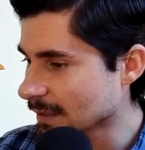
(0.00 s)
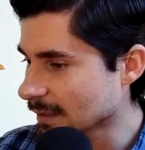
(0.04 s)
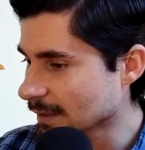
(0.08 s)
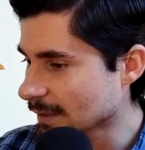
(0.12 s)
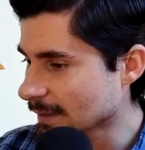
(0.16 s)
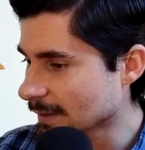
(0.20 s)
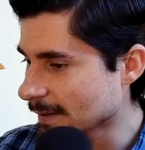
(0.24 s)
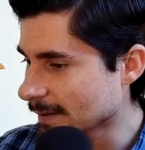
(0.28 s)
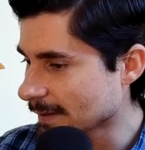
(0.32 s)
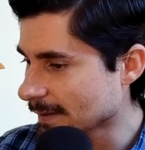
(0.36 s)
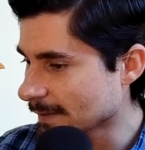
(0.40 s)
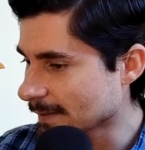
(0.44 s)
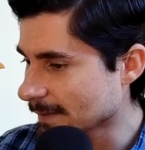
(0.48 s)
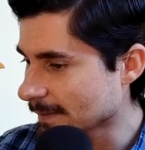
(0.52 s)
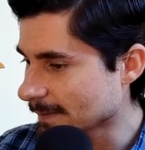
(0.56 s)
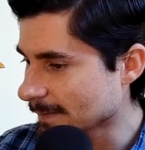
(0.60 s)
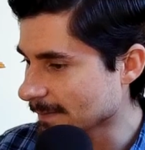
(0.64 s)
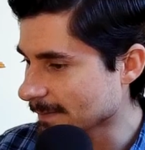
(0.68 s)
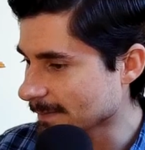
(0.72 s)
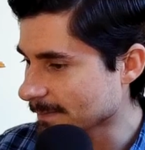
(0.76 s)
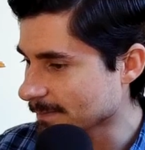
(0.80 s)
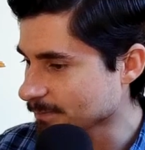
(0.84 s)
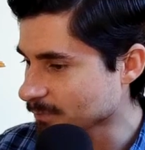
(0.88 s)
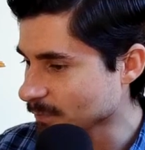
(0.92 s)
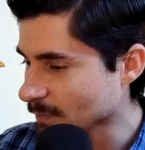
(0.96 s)

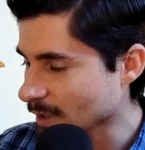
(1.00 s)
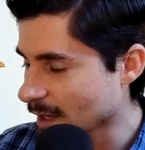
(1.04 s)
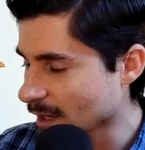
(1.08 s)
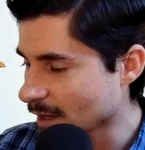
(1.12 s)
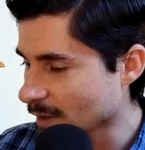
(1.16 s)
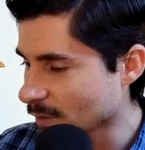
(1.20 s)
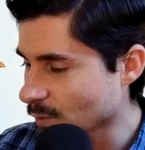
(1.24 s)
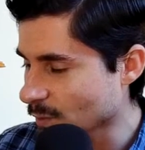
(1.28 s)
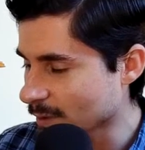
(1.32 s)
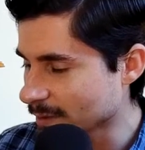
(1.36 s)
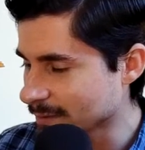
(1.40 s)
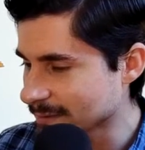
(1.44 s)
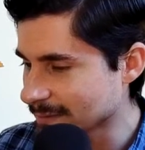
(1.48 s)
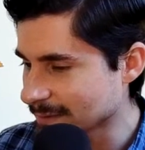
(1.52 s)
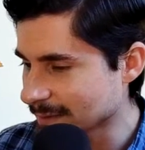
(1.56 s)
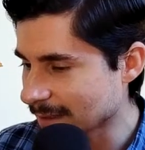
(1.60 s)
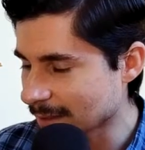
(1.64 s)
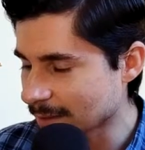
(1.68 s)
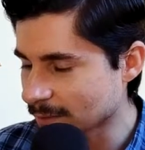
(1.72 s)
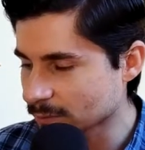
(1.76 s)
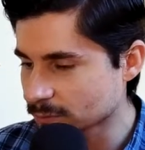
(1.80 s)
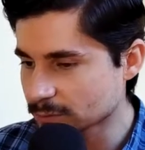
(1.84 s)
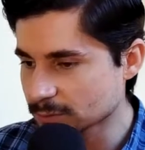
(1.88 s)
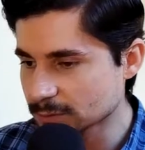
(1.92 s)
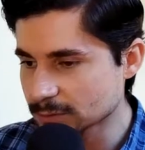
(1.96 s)
I went
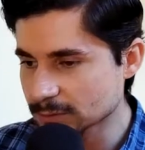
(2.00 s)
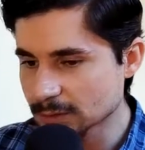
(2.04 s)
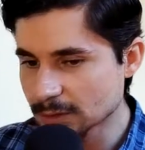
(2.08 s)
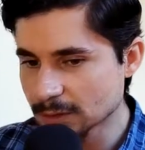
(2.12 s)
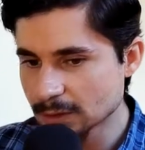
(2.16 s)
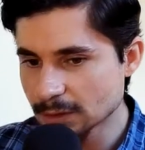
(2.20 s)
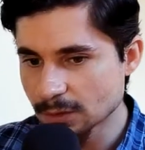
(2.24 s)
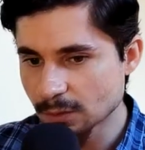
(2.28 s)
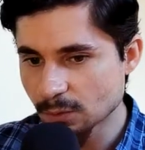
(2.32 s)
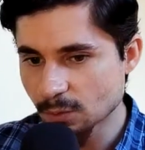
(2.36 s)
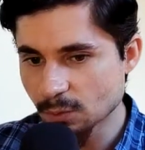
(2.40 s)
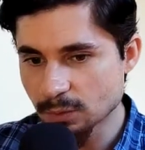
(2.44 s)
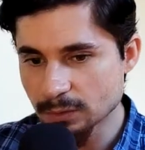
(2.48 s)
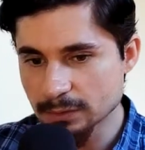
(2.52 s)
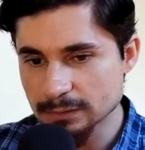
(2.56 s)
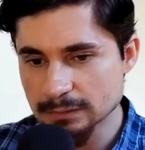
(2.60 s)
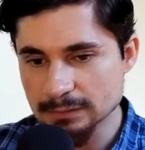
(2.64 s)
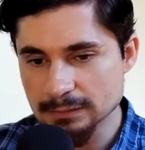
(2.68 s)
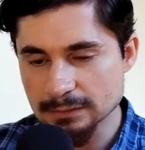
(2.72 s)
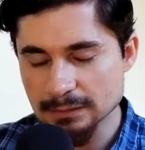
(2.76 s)
out with.